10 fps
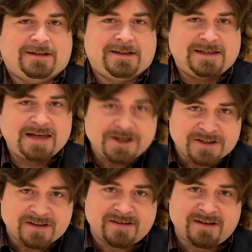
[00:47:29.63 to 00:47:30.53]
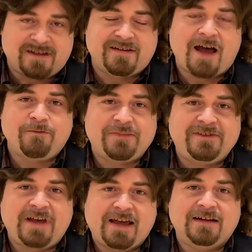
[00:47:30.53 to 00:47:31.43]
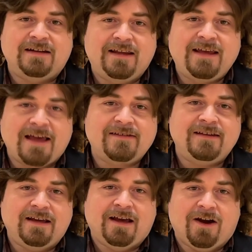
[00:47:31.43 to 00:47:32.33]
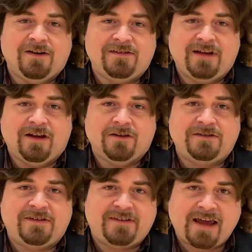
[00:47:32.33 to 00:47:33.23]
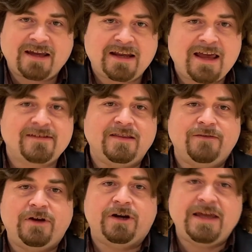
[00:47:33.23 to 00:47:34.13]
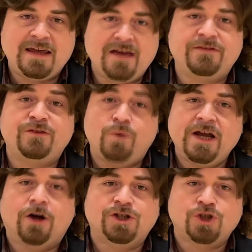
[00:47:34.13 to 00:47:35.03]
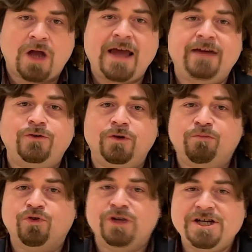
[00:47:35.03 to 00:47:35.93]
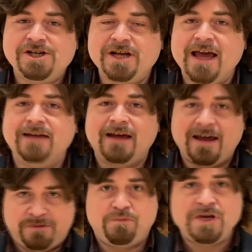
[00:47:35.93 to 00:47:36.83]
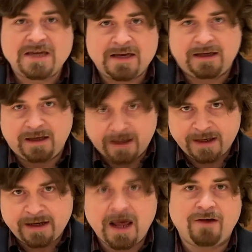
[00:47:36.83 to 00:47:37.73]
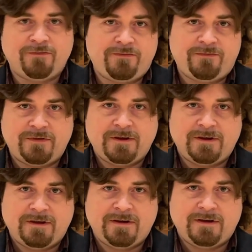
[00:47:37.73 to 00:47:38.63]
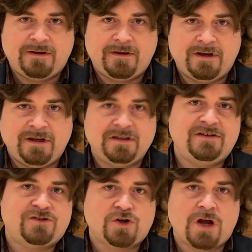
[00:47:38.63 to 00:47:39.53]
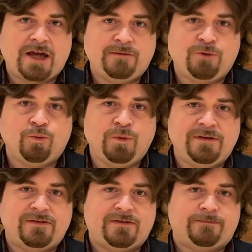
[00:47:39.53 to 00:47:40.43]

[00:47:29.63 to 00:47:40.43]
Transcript: teaches us to stop second-guessing ourselves, second-guessing the very gifts we are trying to appreciate as being enough in these trying moments.